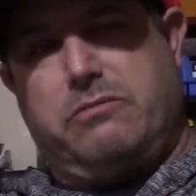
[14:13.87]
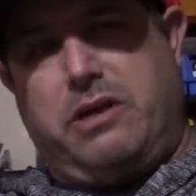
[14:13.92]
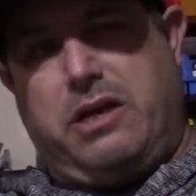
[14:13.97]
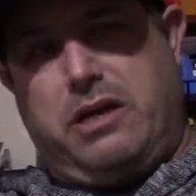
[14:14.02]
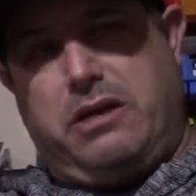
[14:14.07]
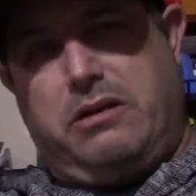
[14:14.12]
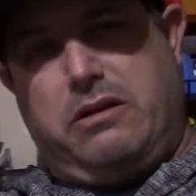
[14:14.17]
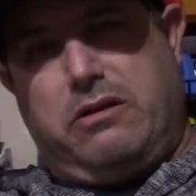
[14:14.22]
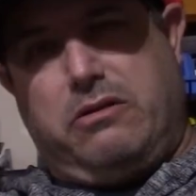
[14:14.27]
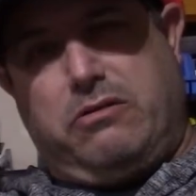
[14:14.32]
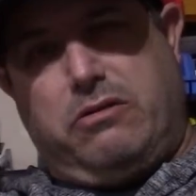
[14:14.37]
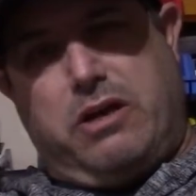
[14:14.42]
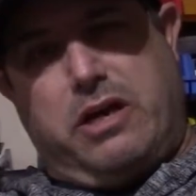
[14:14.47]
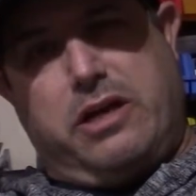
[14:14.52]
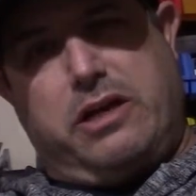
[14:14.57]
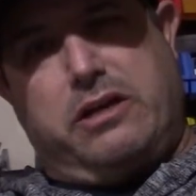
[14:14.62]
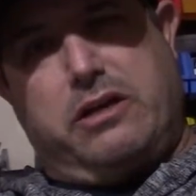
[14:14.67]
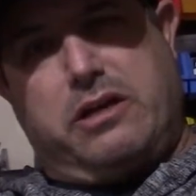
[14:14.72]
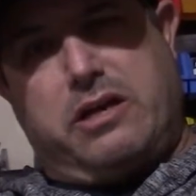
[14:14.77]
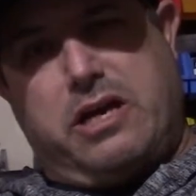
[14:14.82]
And there are a lot
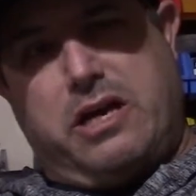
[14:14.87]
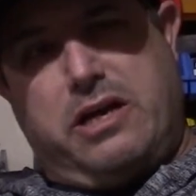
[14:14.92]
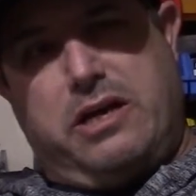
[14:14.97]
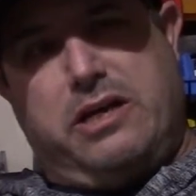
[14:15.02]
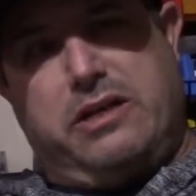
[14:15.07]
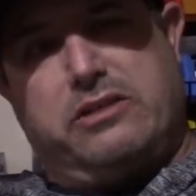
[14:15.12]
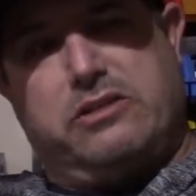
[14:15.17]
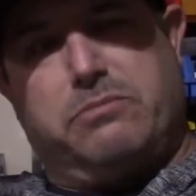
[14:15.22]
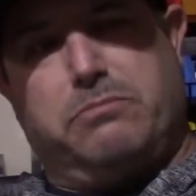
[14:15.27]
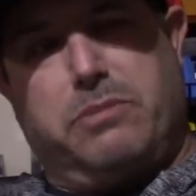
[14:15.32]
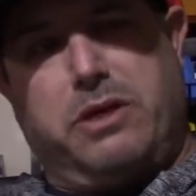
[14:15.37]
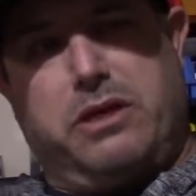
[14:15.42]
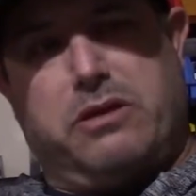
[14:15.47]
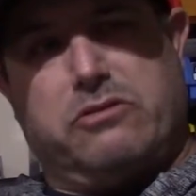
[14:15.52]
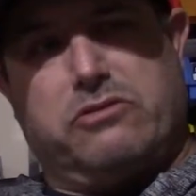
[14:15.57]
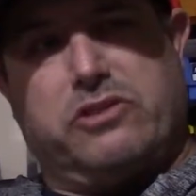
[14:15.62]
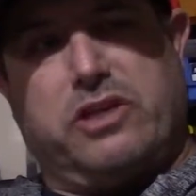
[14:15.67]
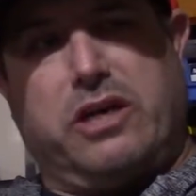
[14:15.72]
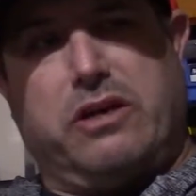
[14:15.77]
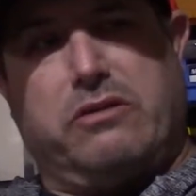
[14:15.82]
of good Kydex
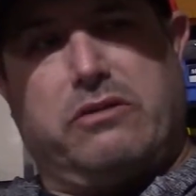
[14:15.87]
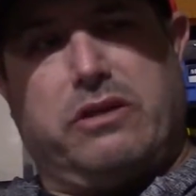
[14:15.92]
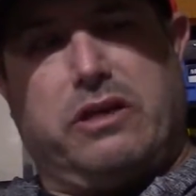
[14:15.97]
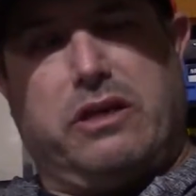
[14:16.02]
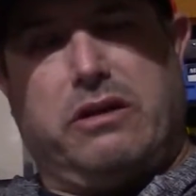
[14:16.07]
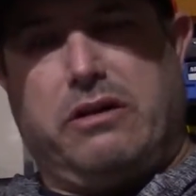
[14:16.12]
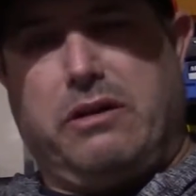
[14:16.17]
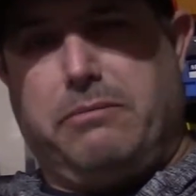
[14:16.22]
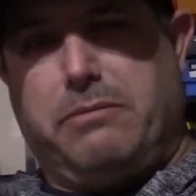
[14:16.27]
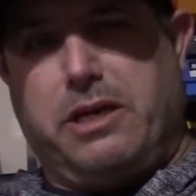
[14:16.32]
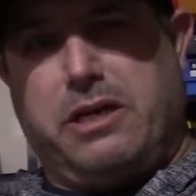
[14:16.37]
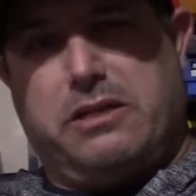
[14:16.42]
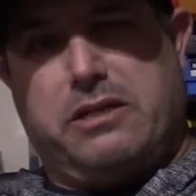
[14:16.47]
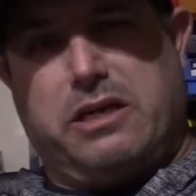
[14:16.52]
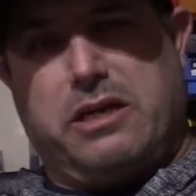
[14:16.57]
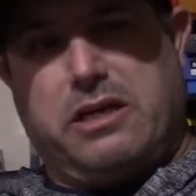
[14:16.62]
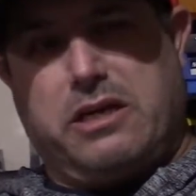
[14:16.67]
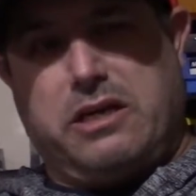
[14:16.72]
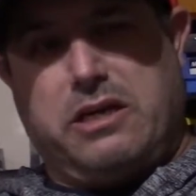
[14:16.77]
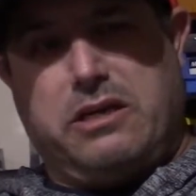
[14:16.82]
makers out there, and I'm not
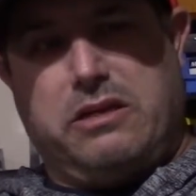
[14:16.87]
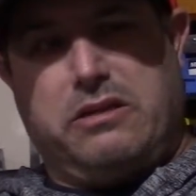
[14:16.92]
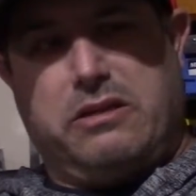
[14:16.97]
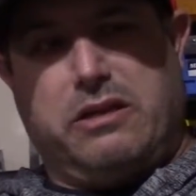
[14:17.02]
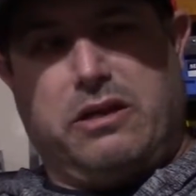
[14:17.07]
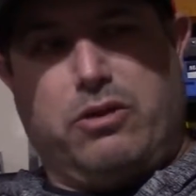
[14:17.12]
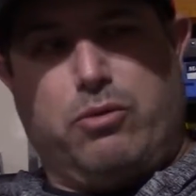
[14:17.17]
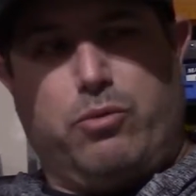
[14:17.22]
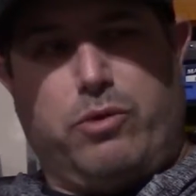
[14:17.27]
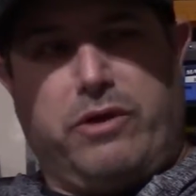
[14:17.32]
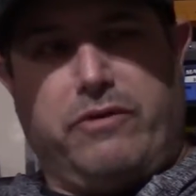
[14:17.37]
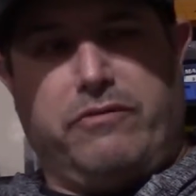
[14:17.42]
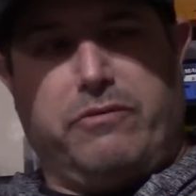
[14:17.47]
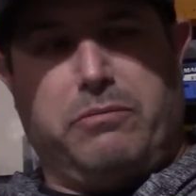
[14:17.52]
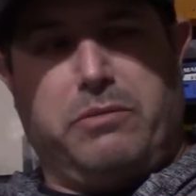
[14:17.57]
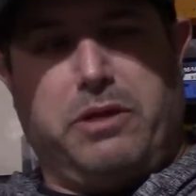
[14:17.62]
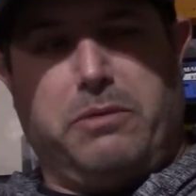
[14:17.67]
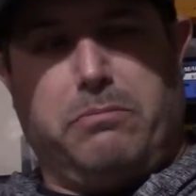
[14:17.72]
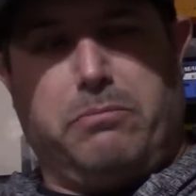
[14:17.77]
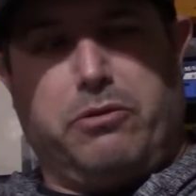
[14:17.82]
taking anything away from
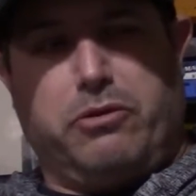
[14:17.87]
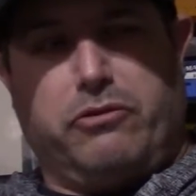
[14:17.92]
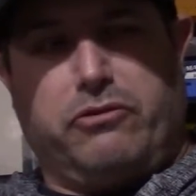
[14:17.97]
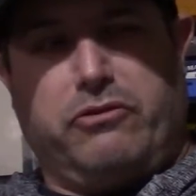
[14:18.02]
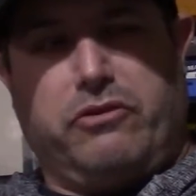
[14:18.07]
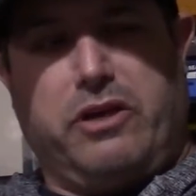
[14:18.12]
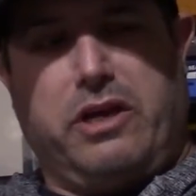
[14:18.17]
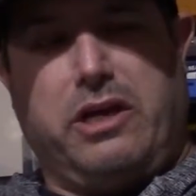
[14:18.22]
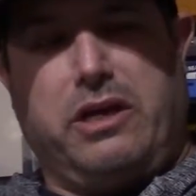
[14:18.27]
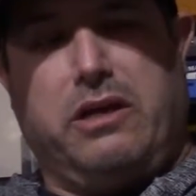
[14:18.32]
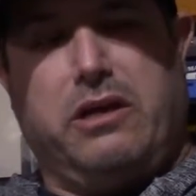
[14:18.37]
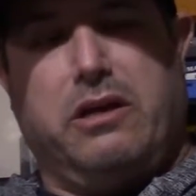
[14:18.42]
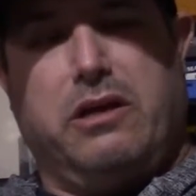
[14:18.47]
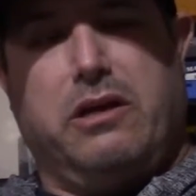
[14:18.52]
them per se.